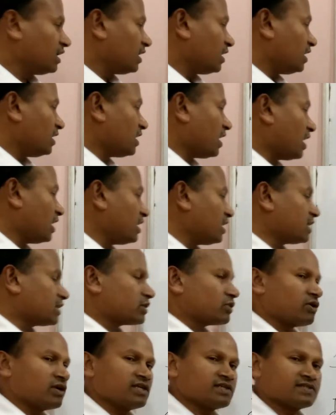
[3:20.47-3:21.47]
In all
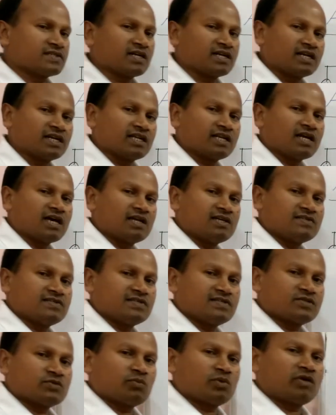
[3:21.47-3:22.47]
electronic circuit
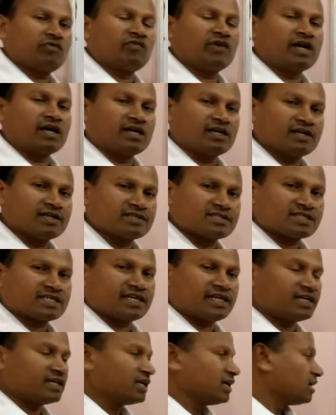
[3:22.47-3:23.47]
analysis, when we
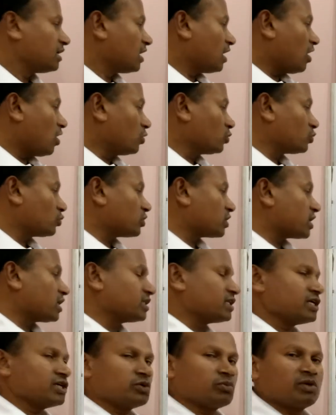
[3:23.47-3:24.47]
understand how to draw
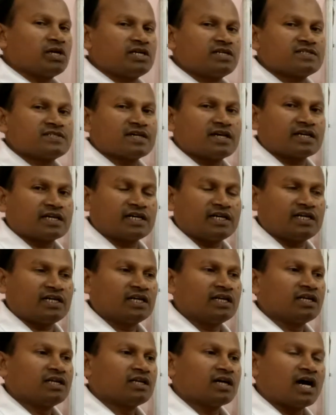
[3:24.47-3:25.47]
the equivalent circuit,
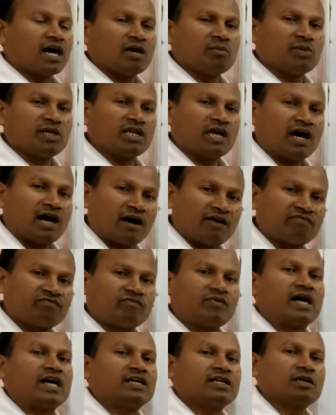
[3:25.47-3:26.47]
half
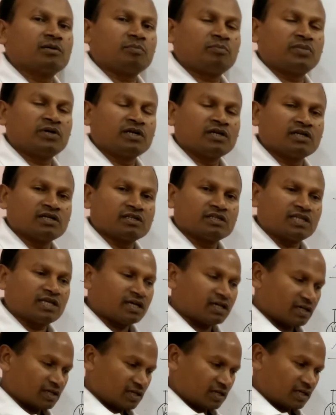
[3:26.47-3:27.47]
part of
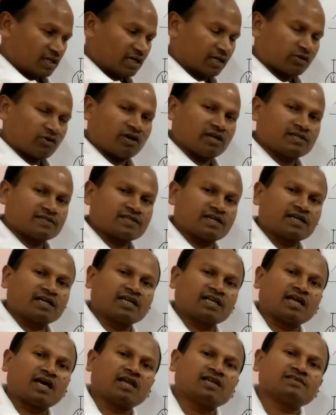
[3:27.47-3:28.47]
the electronic circuit
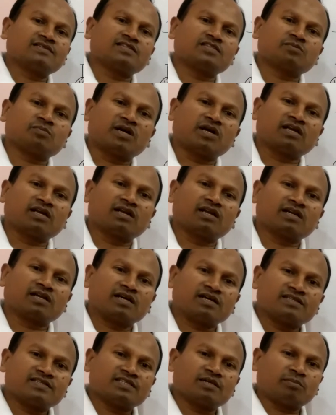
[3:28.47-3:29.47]
analysis particular
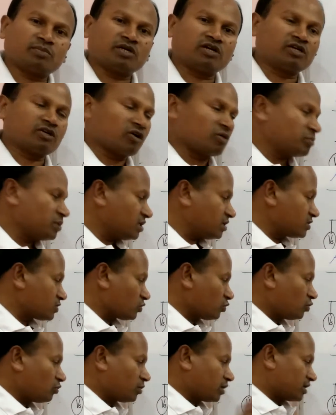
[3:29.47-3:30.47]
concept or topic is
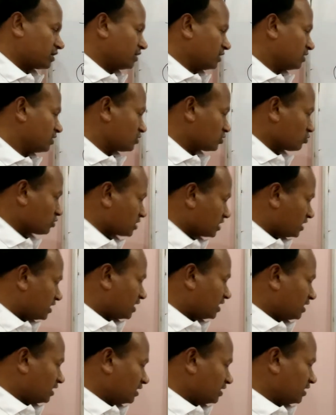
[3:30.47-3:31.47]
over. So see
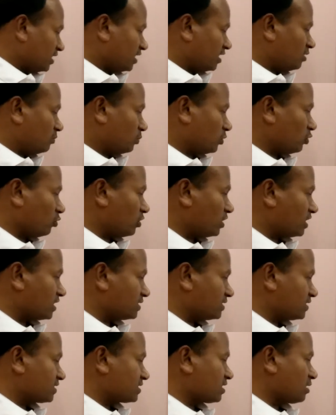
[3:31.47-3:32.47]
that the input
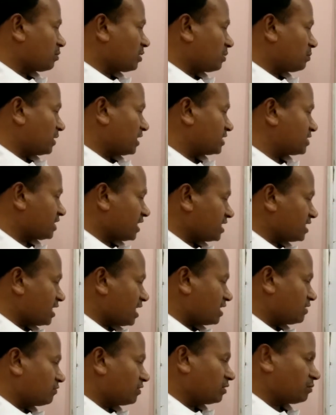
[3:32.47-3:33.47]
voltage is sum of
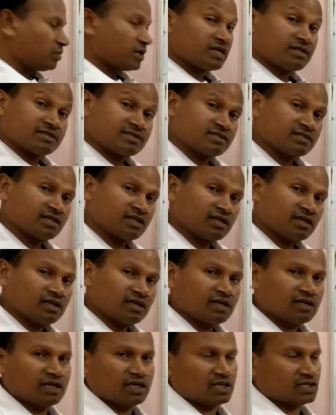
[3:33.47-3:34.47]
HI1 plus
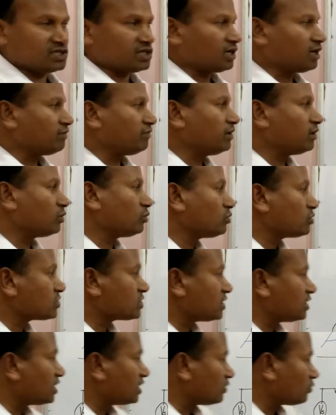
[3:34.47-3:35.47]
HRV2.
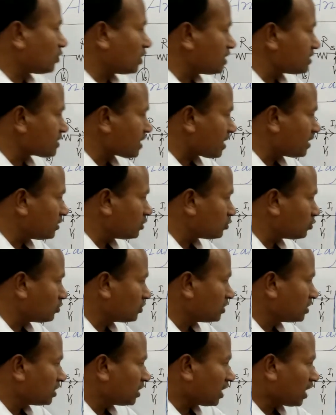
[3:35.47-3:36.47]
See that what is
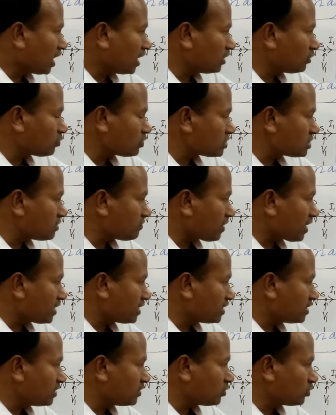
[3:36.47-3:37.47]
I2? I2 is
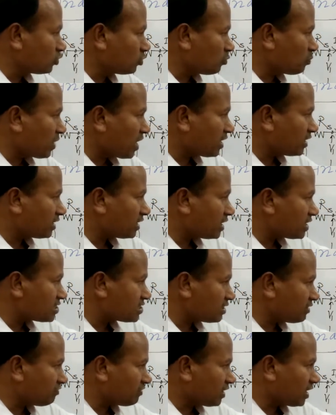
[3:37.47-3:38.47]
divided into two parts,
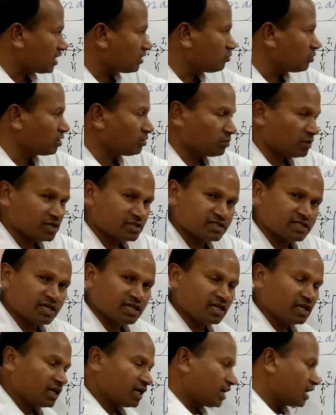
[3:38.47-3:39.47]
HFI1 plus
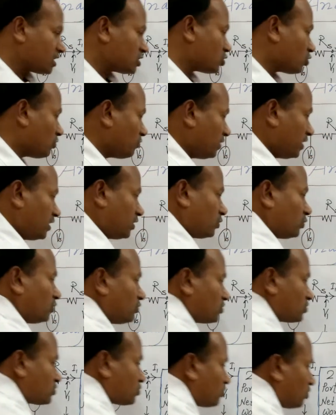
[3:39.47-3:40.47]

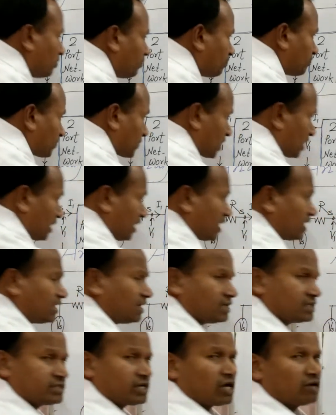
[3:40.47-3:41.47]
HOV2. So current
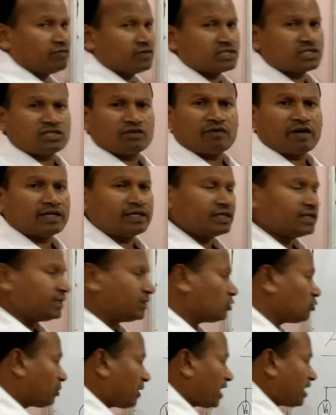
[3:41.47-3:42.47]
is always divided
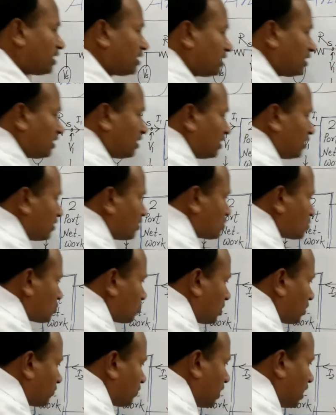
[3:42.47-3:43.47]
into parallel. So
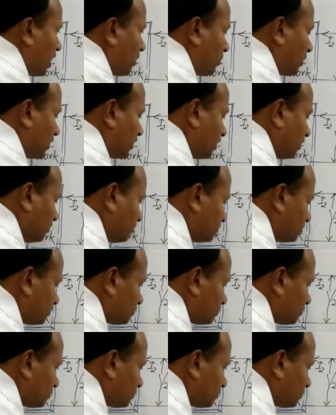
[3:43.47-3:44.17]
what will happen?